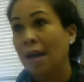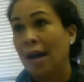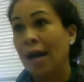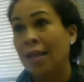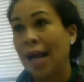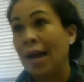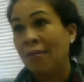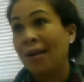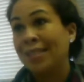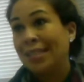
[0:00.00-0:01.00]
Like I've
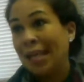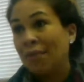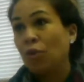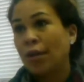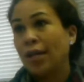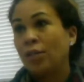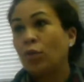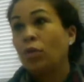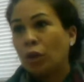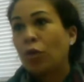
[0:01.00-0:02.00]
had several kids
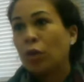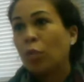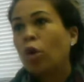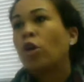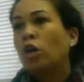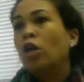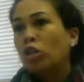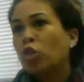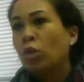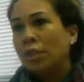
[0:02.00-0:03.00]
who literally were
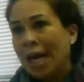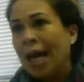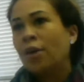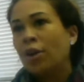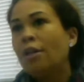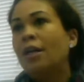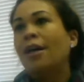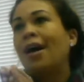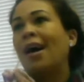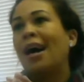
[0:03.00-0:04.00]
suicidal
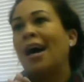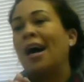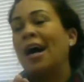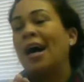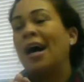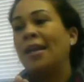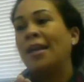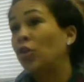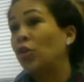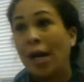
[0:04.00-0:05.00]
and
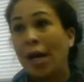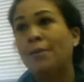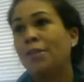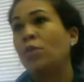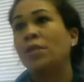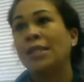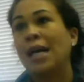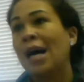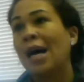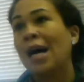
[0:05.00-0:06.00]
had tried to commit
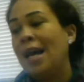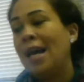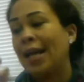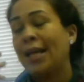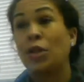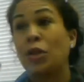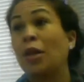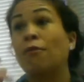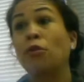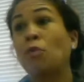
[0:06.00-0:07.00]
suicide. And I can
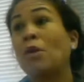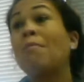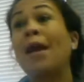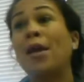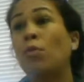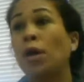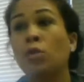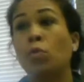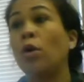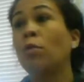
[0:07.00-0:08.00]
think of 3 main
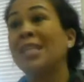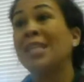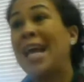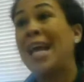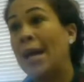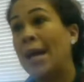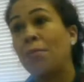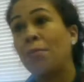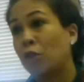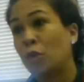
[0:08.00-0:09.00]
ones. One was an AM for
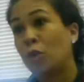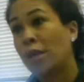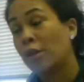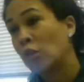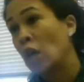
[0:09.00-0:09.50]
me for 2 years.